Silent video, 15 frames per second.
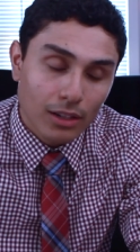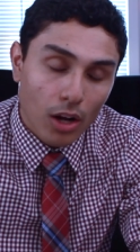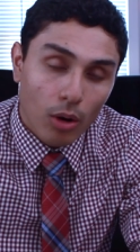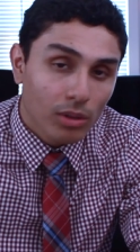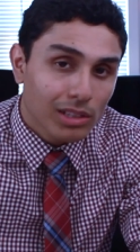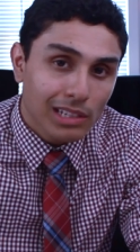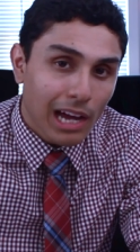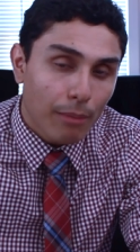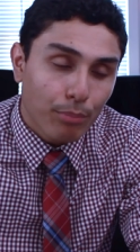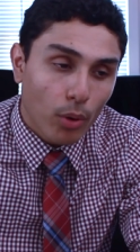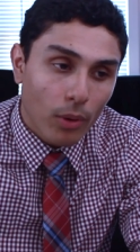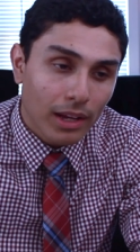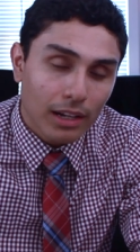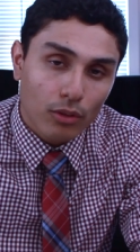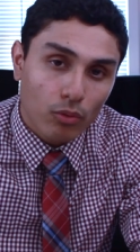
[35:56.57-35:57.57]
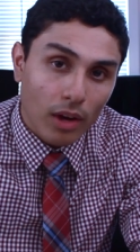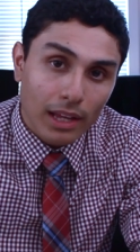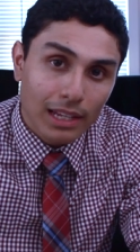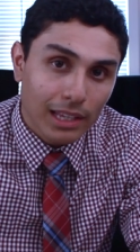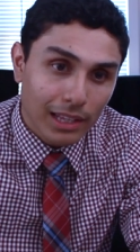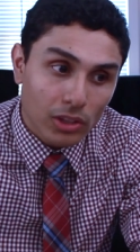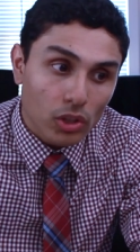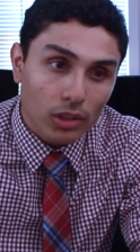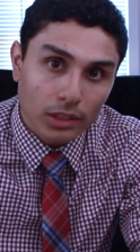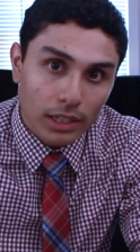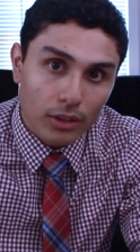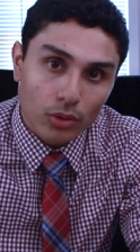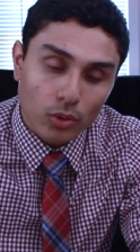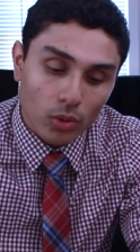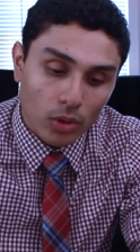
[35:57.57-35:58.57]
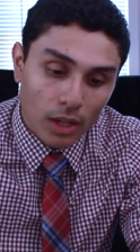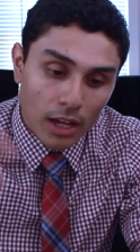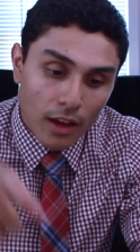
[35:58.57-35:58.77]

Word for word: No, it's not poetic writing. It's literal.